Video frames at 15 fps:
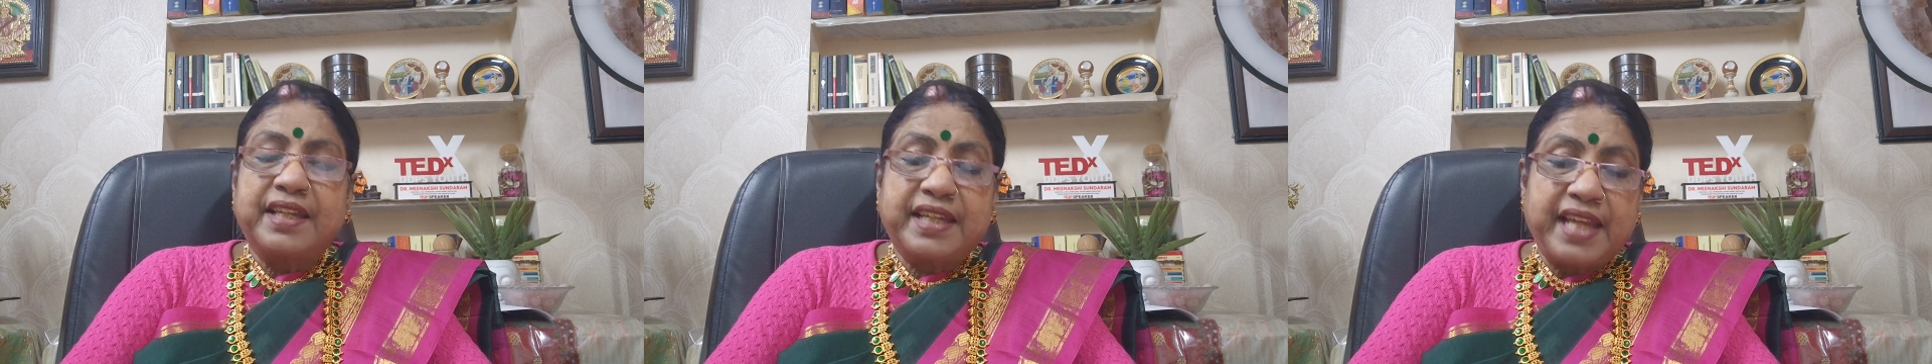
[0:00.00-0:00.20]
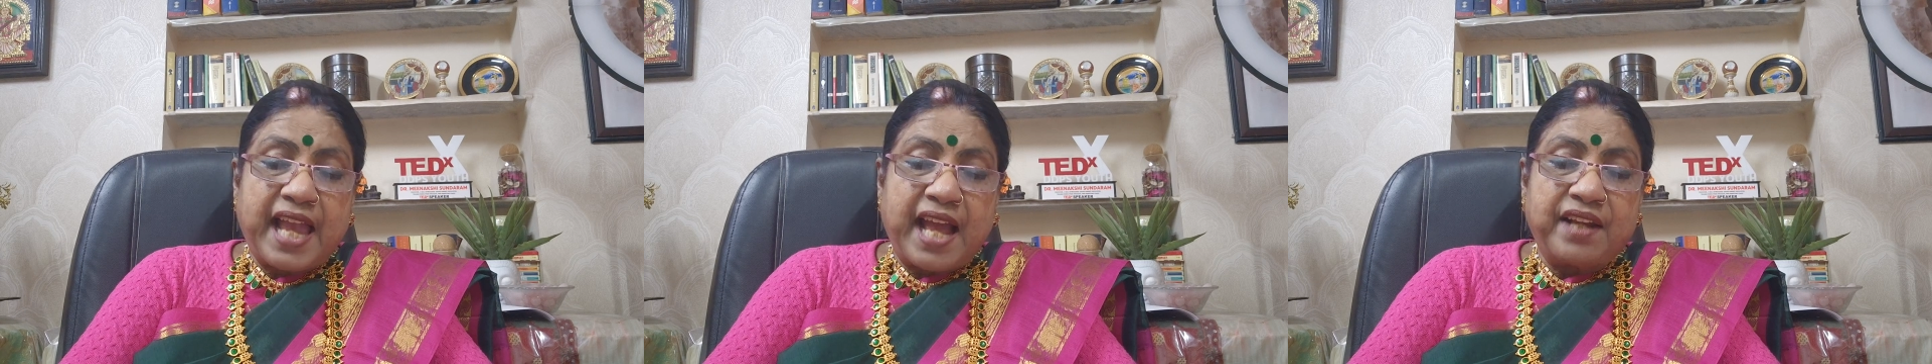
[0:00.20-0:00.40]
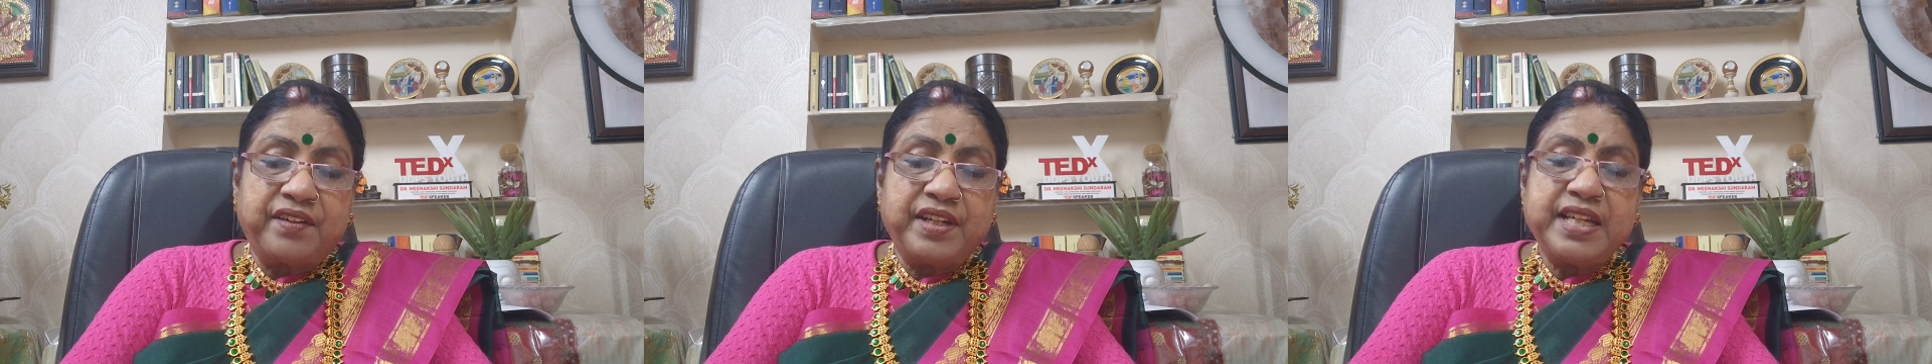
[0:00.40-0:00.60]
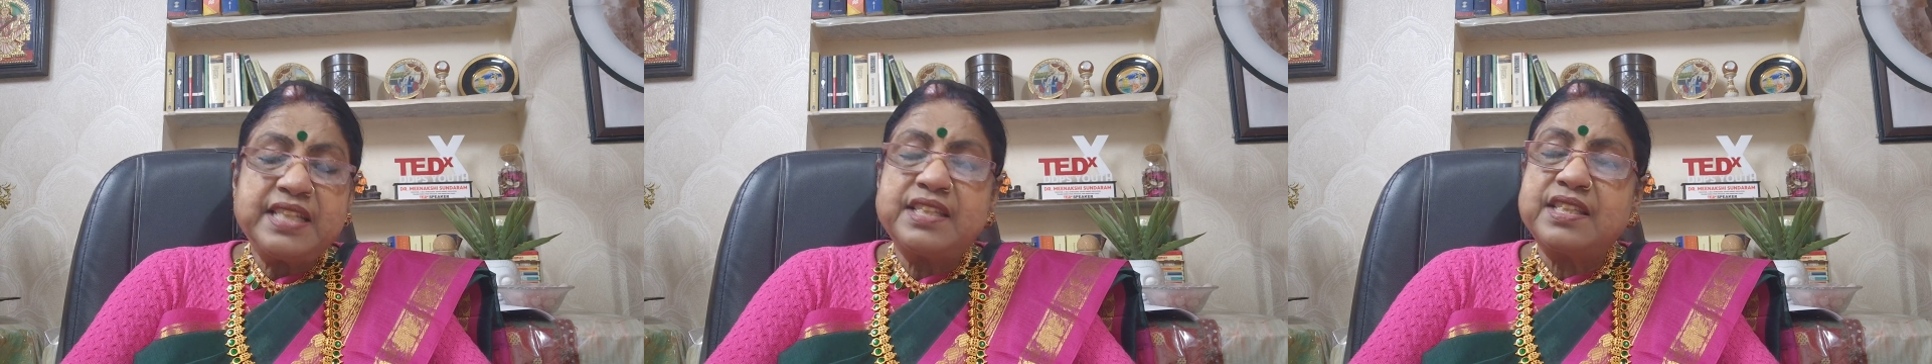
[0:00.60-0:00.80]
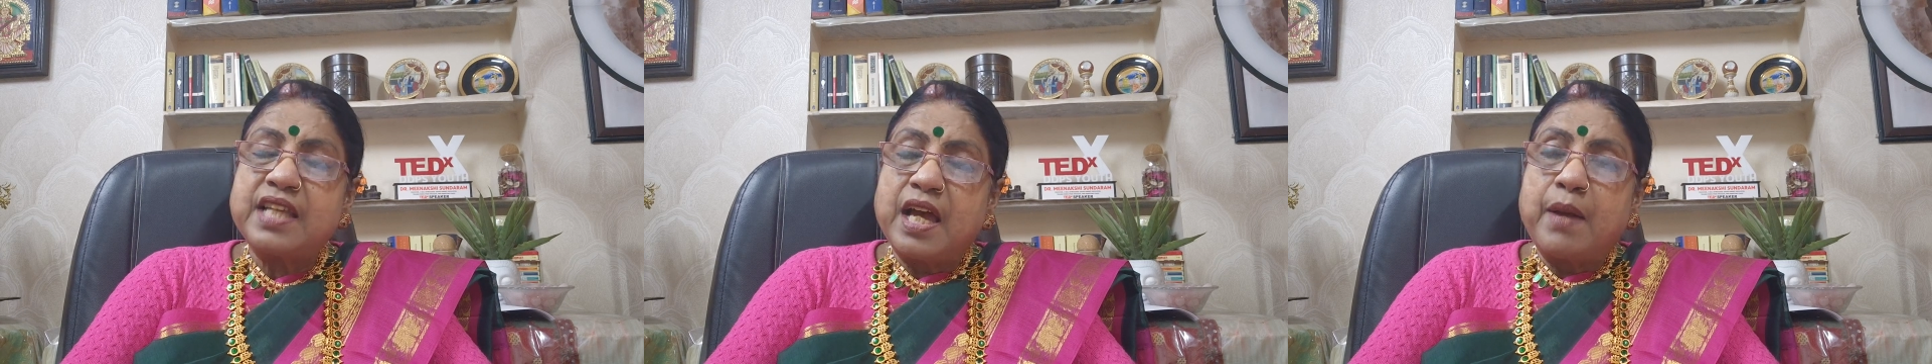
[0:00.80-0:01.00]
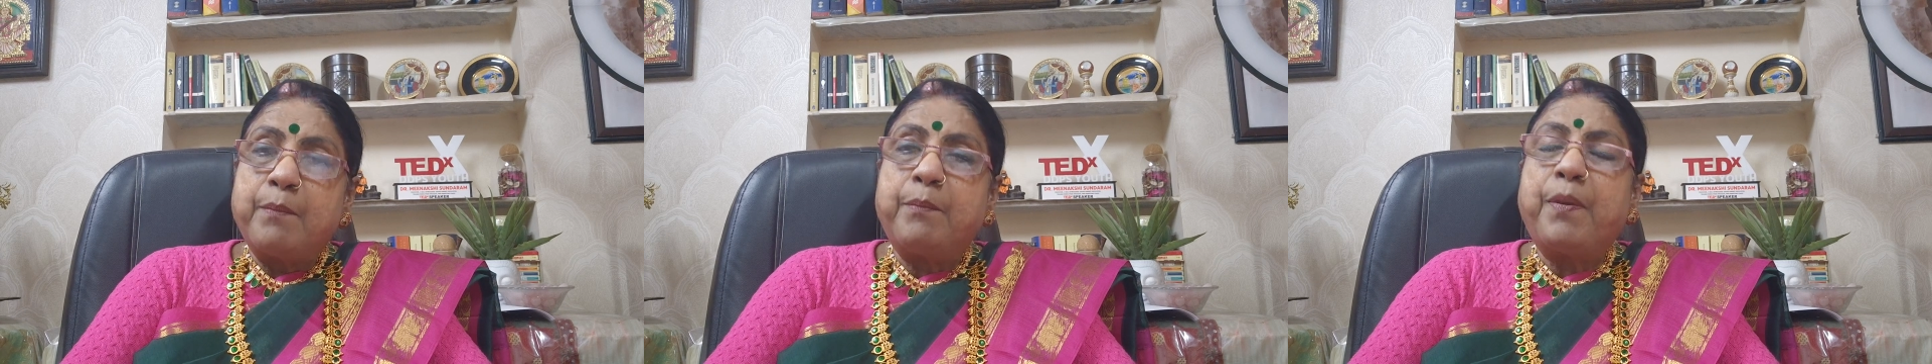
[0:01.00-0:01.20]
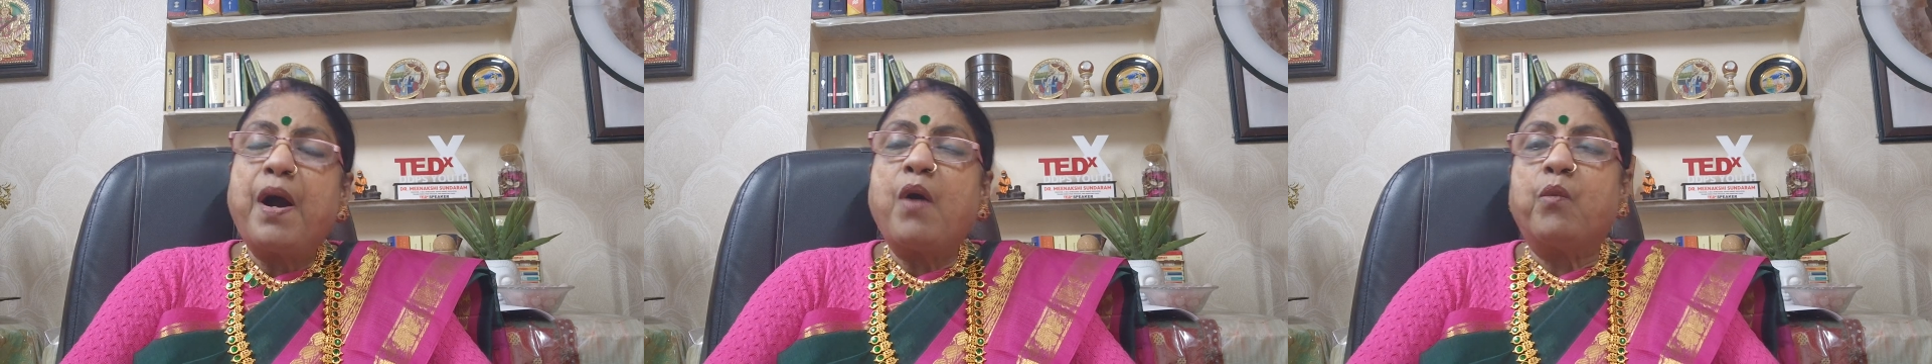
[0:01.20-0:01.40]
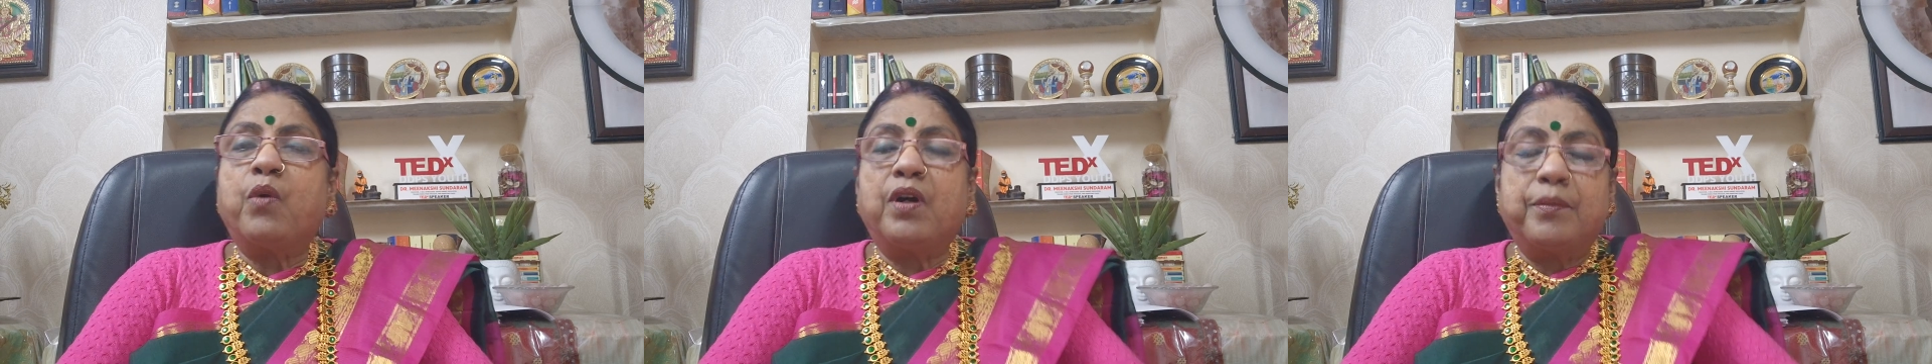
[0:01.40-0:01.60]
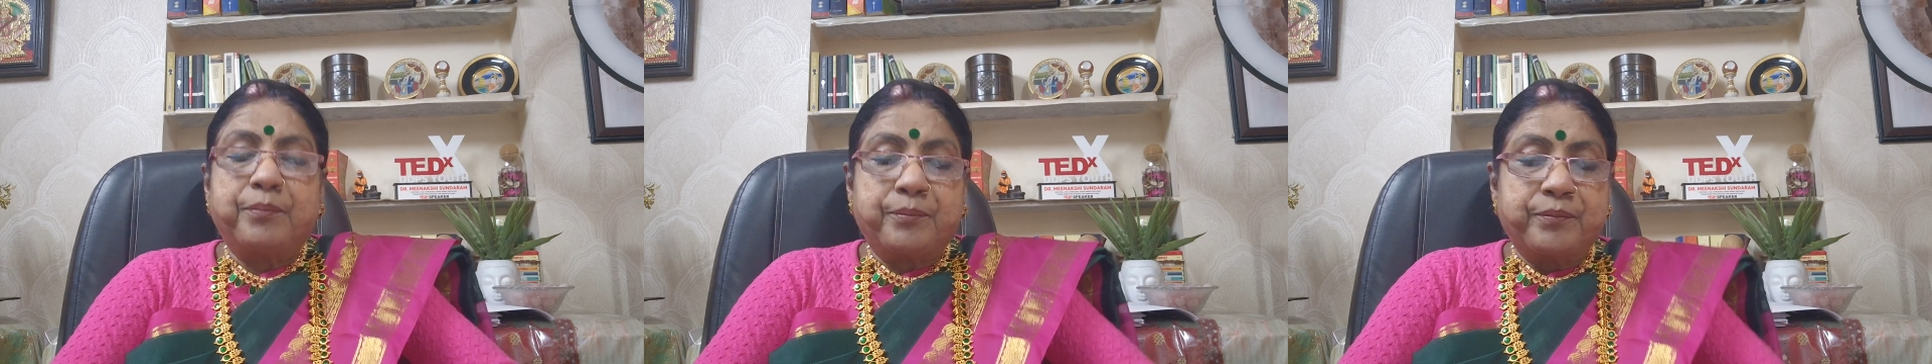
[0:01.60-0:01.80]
carries power.